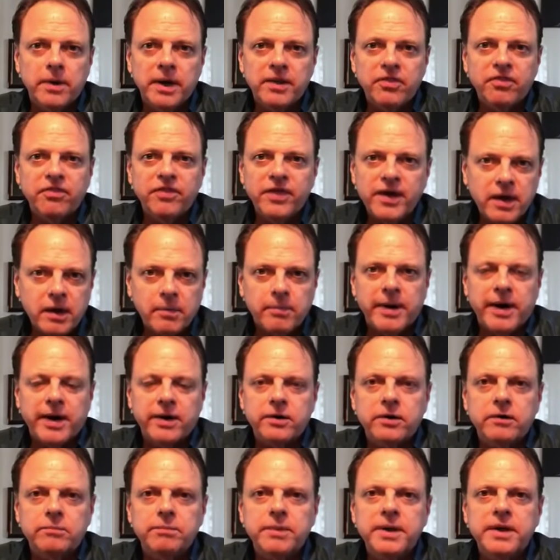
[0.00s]
But think
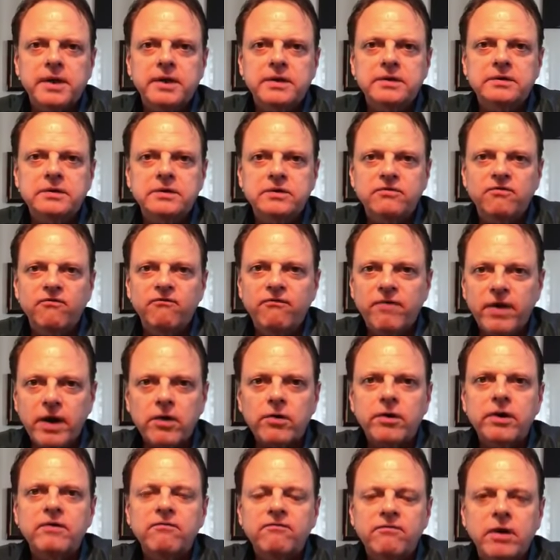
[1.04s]
about it, because it's
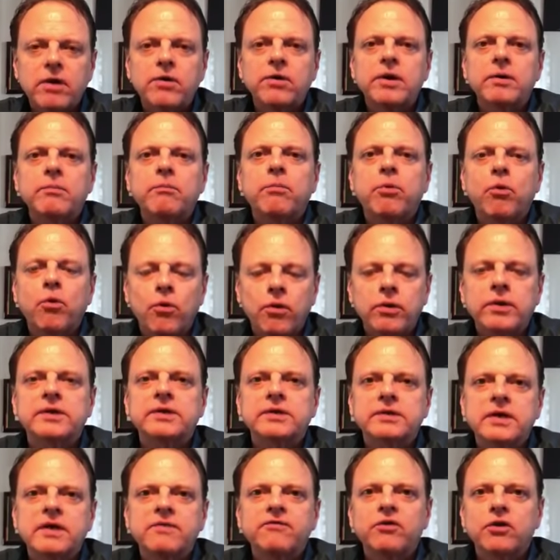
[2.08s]
very, very
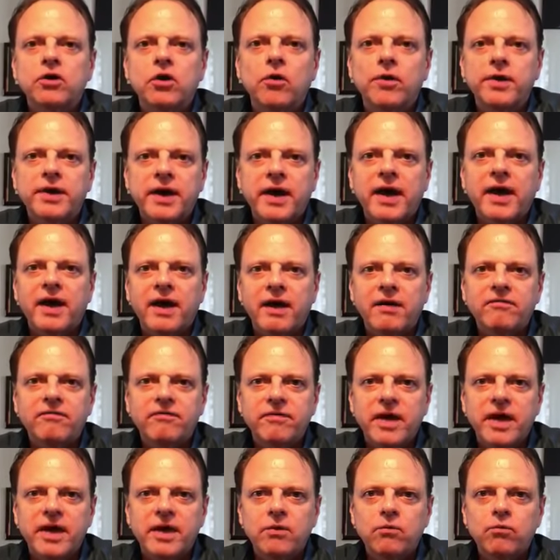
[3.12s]
important if you're going to
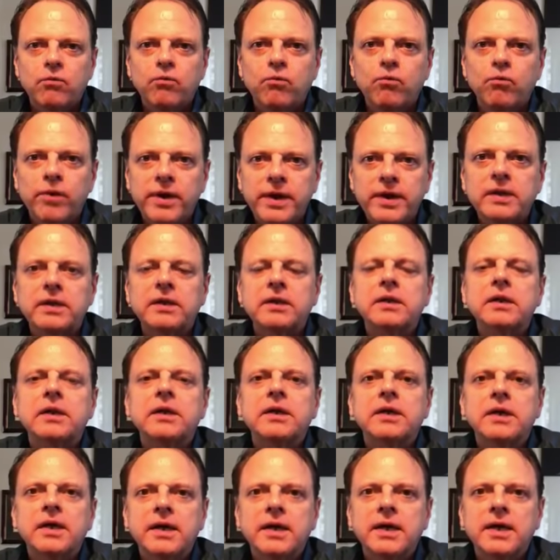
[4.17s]
have a real
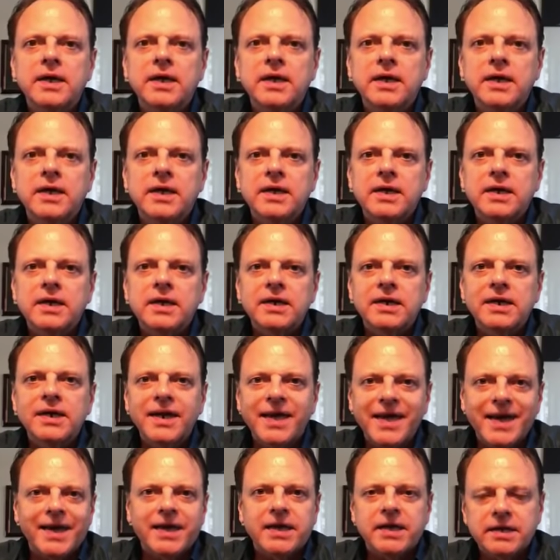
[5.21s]

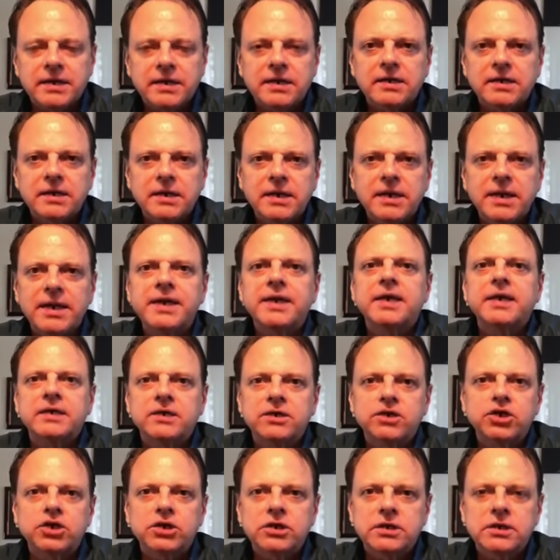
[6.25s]
link,
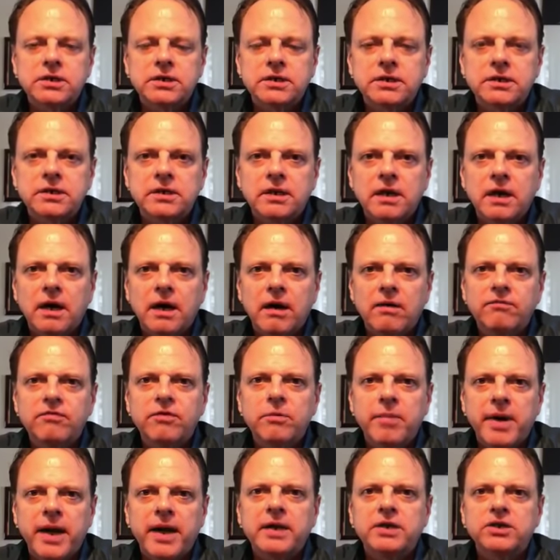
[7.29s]
lineage
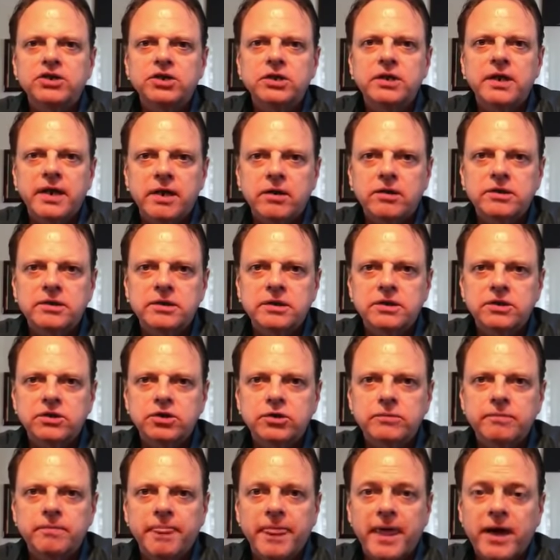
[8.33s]
of the Balanchine
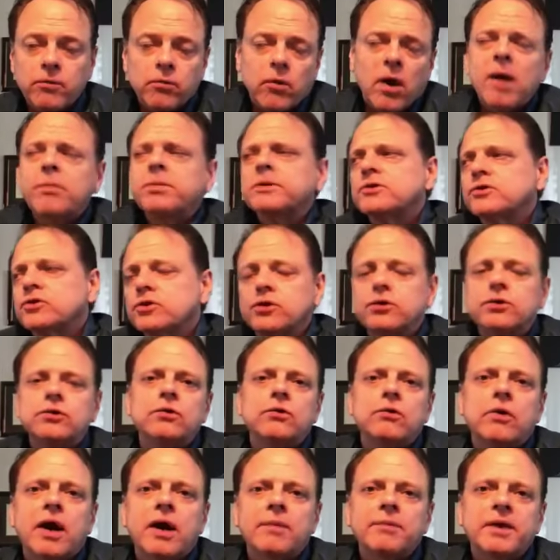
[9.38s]
heritage. And Robbins,
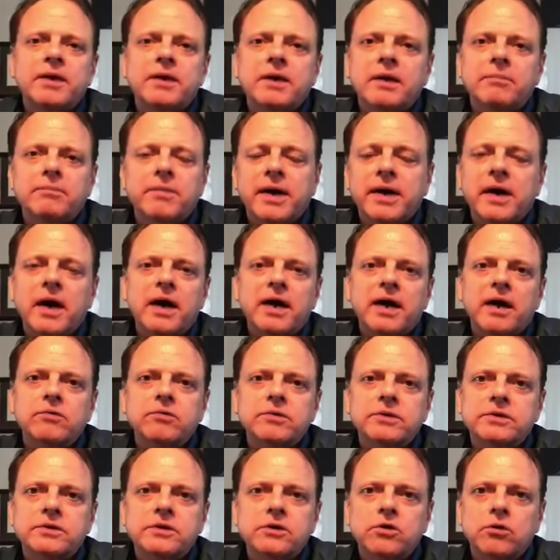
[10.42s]
too. I mean, my God, I
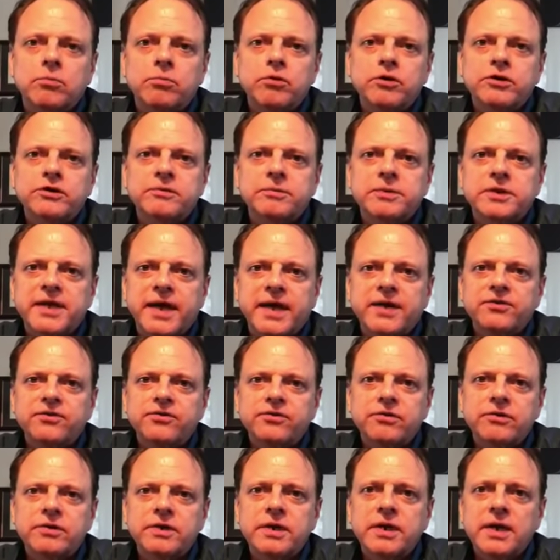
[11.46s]
was, you know, principal
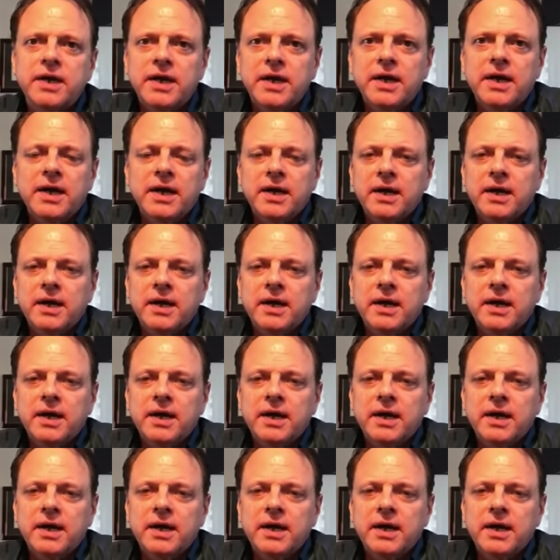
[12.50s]
dancer and